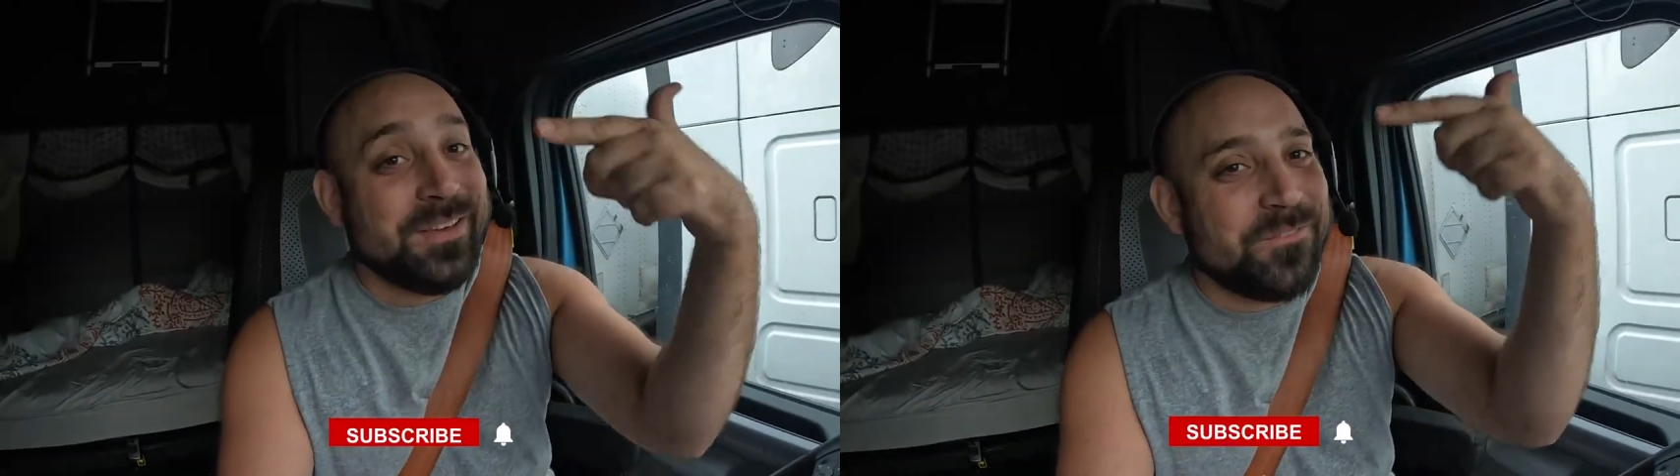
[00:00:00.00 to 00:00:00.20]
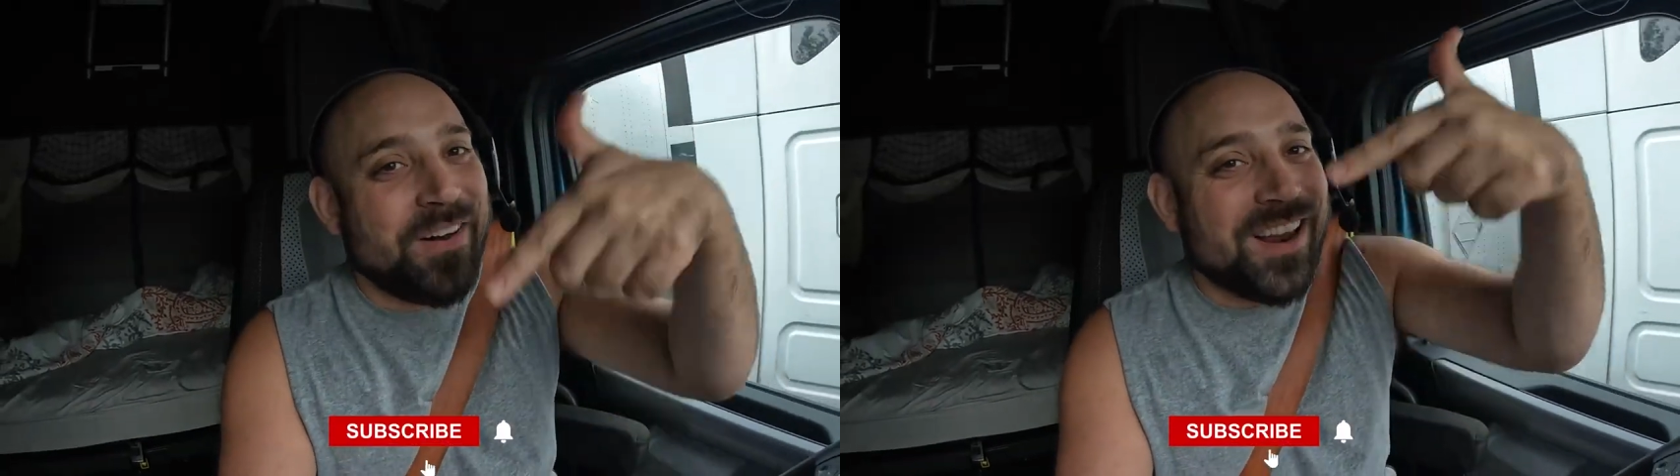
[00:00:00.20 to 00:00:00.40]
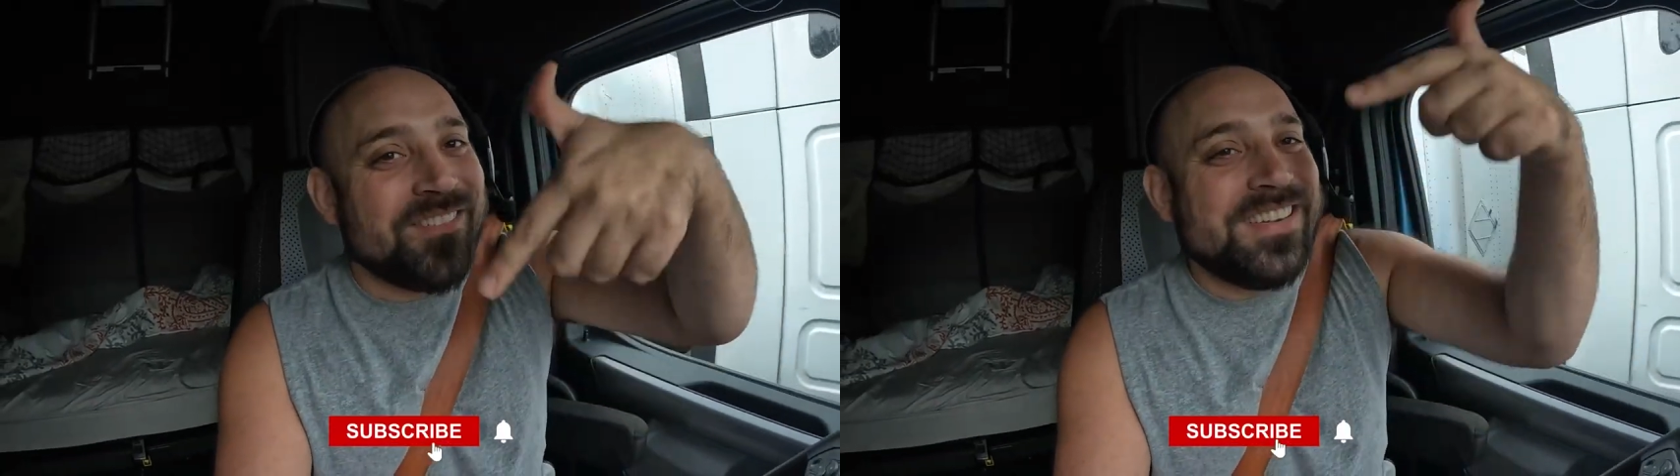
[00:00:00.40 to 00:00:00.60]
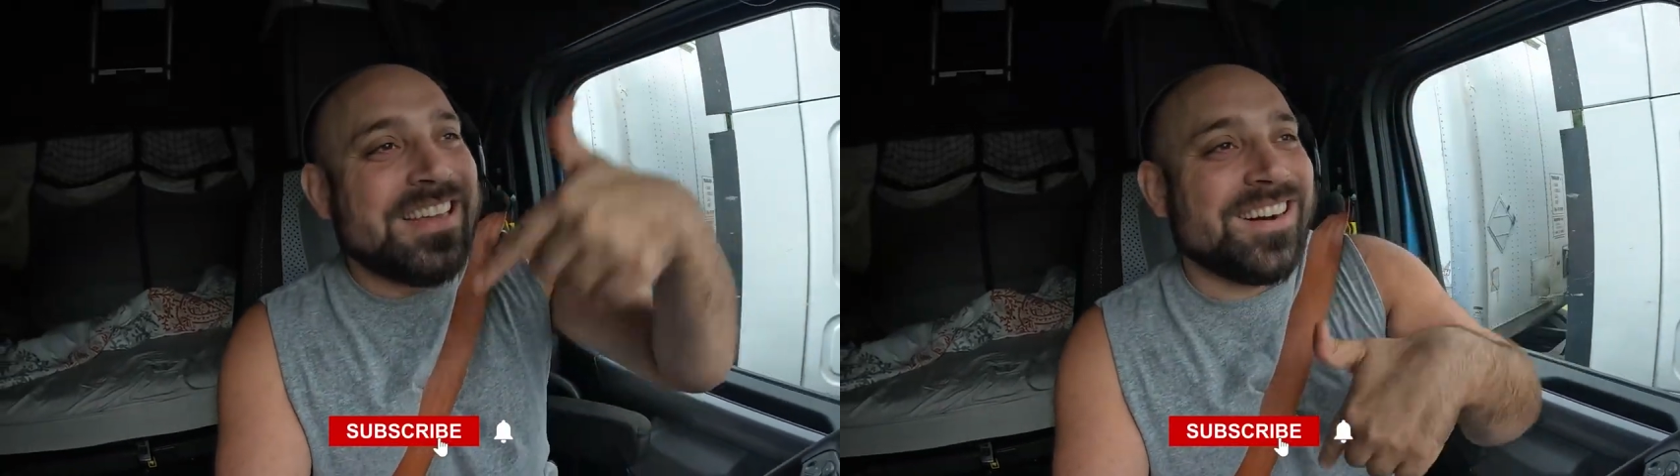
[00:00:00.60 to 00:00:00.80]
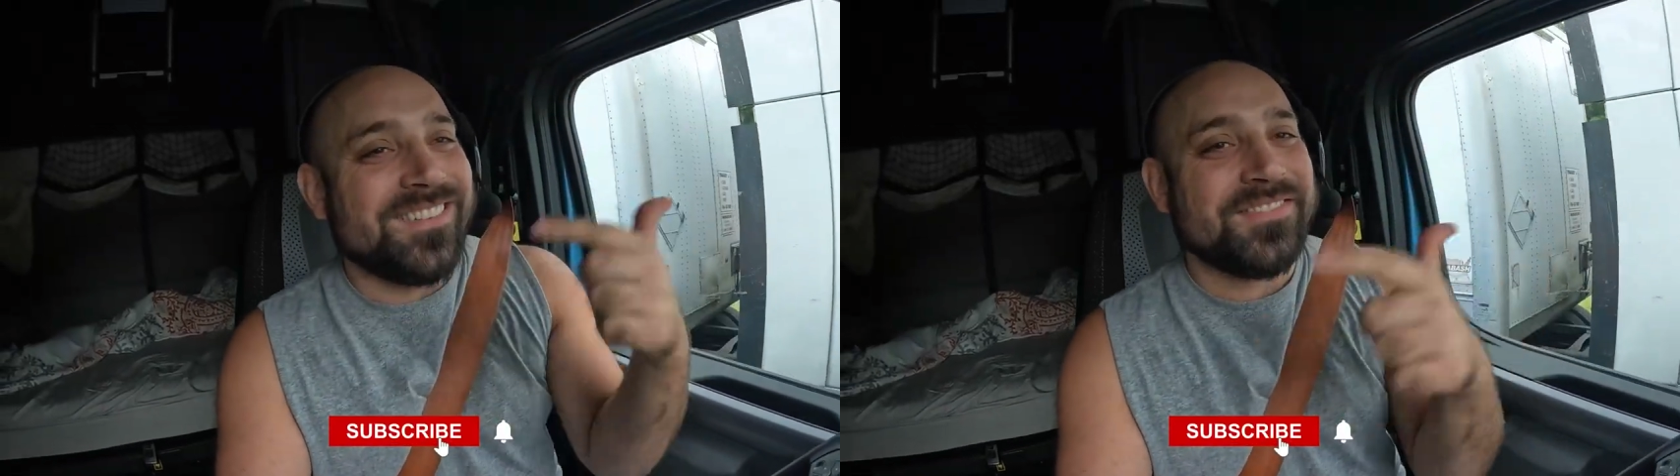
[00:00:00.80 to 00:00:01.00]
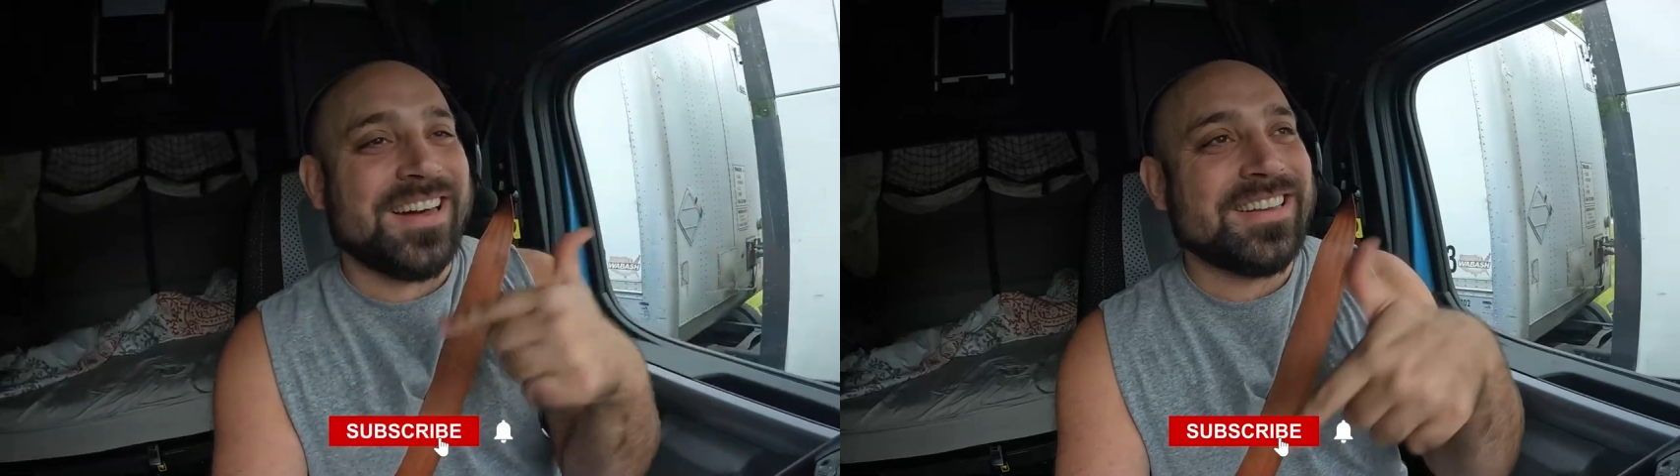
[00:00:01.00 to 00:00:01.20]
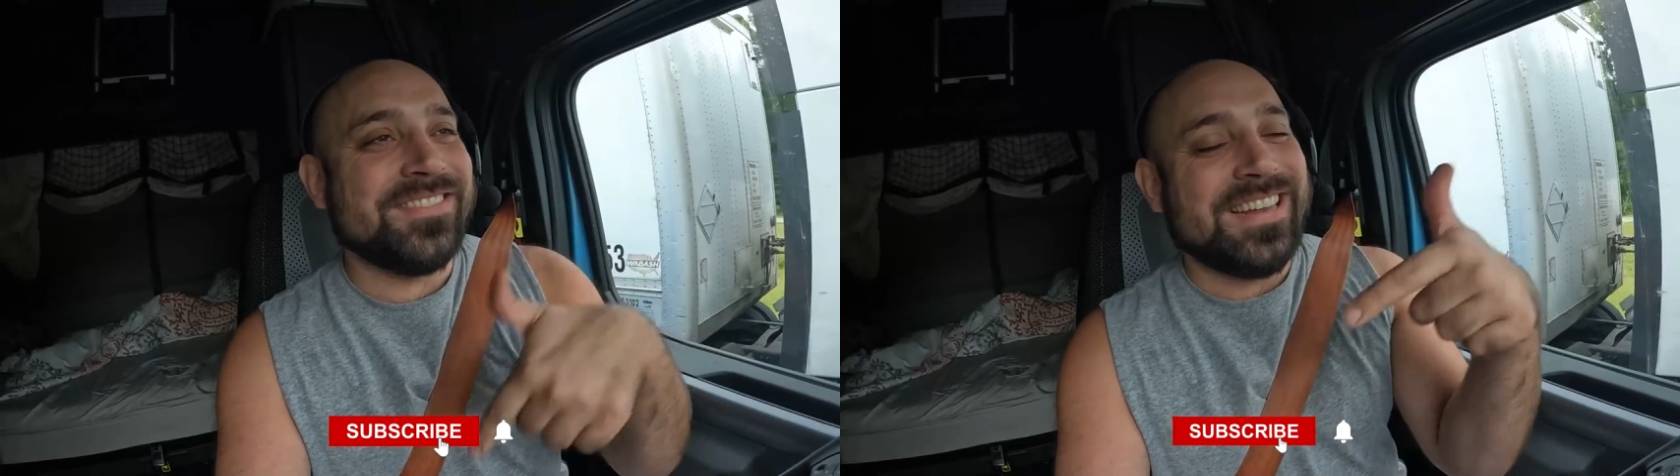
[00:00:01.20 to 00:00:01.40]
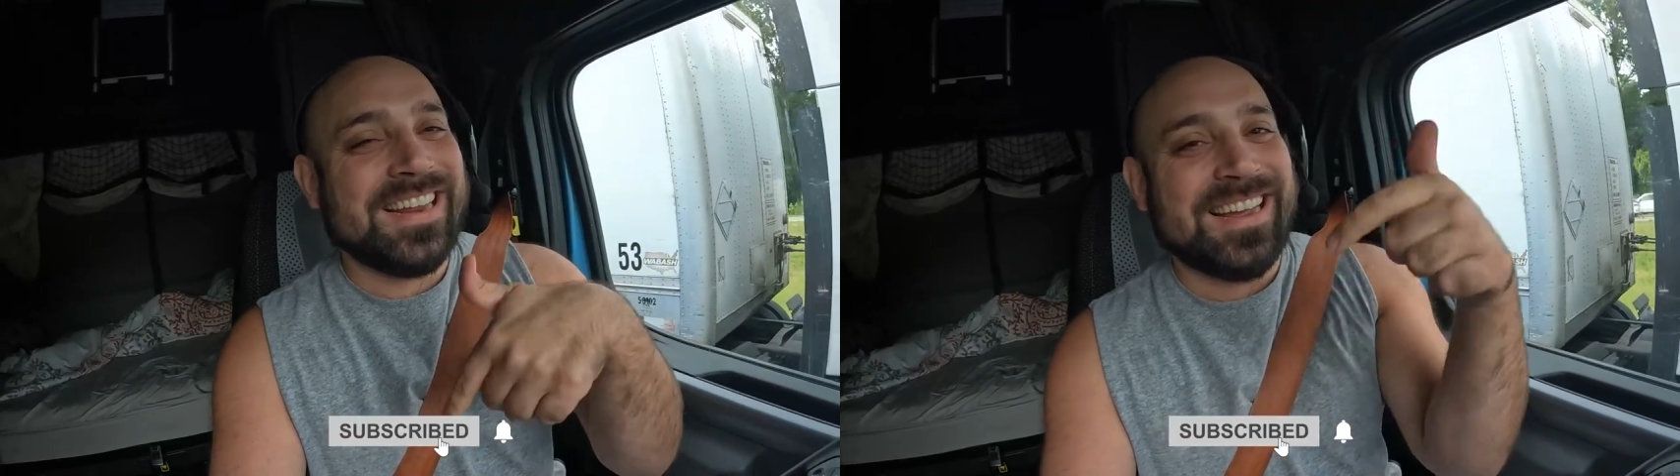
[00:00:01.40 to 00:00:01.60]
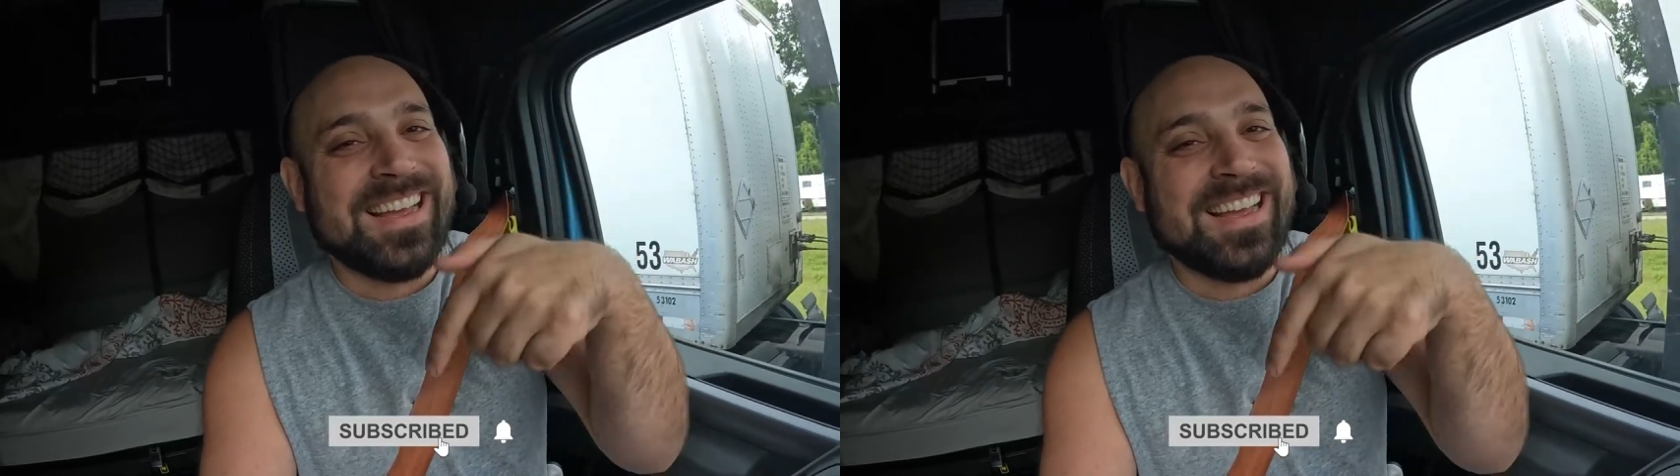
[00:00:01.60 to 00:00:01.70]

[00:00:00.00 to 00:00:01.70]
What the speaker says: You follow me, y'all. Follow me.